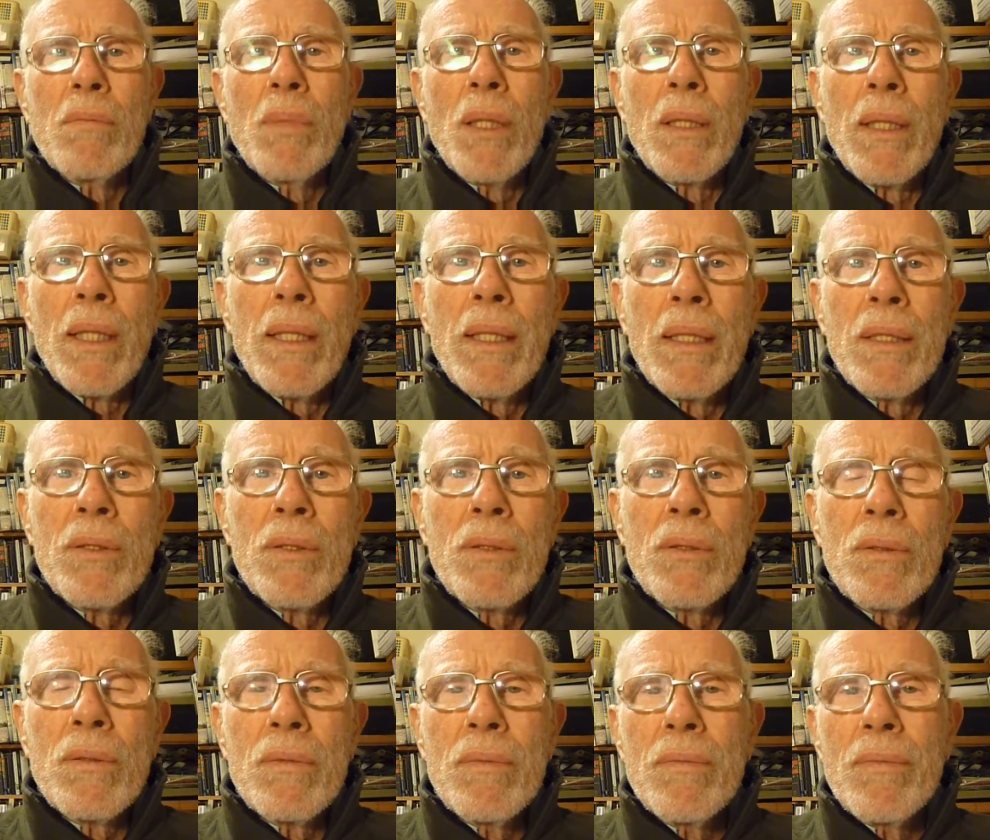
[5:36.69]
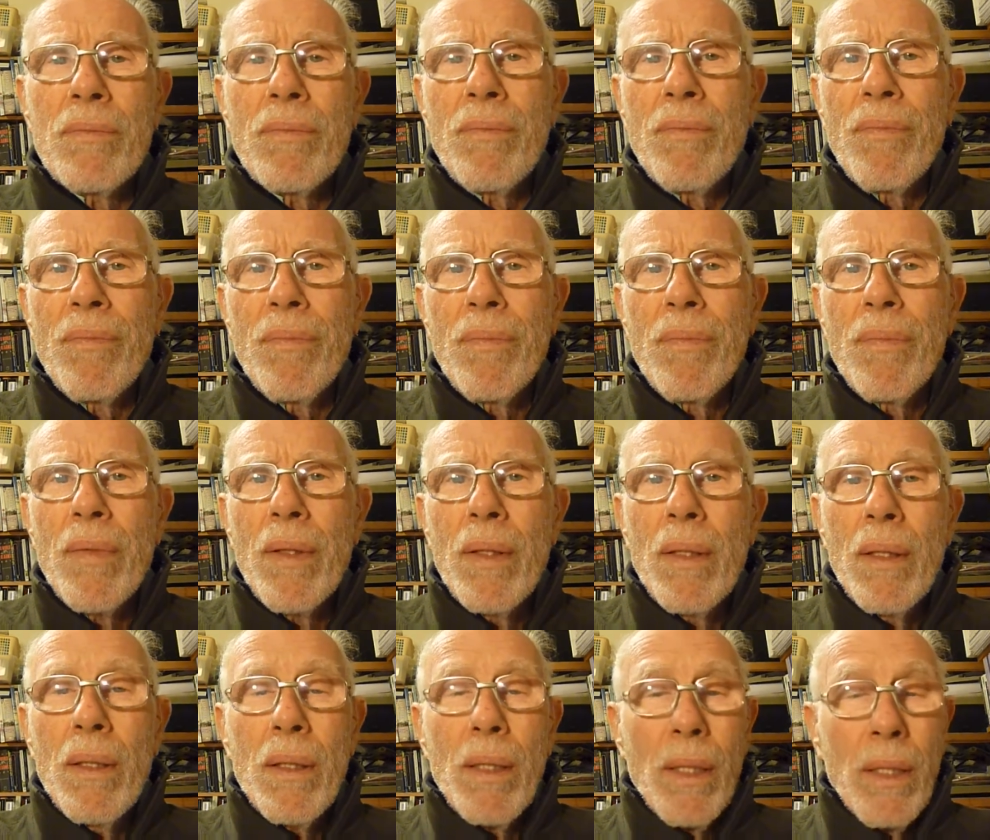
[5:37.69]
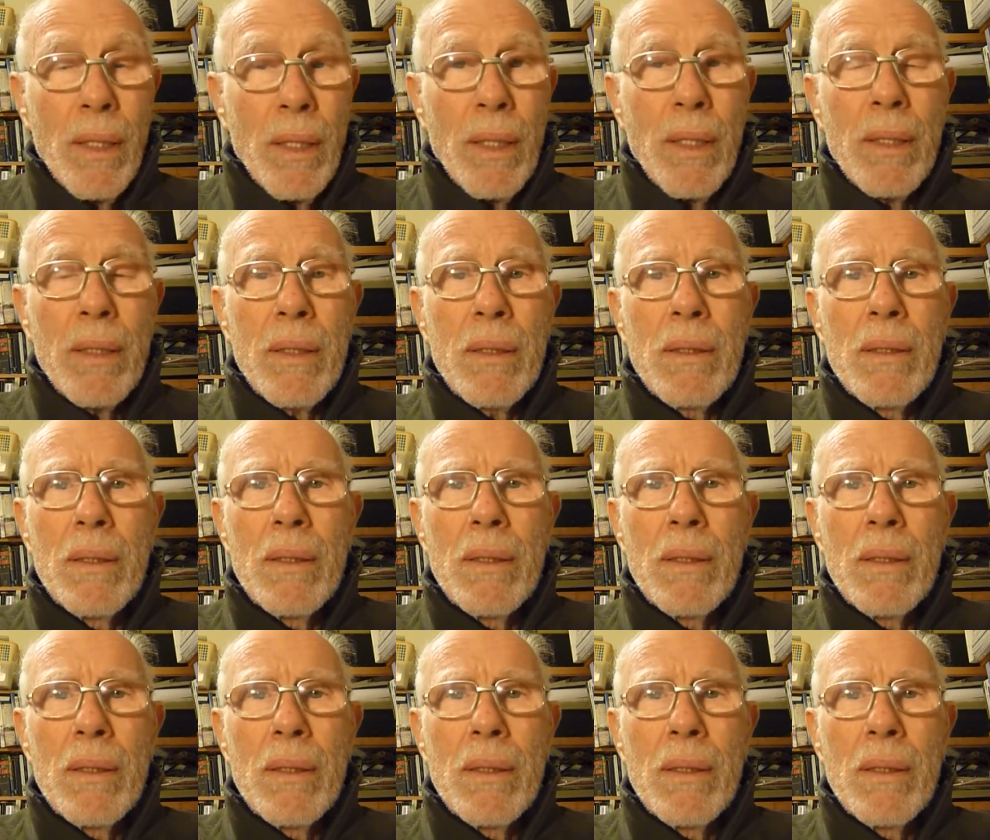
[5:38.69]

bollards. Here,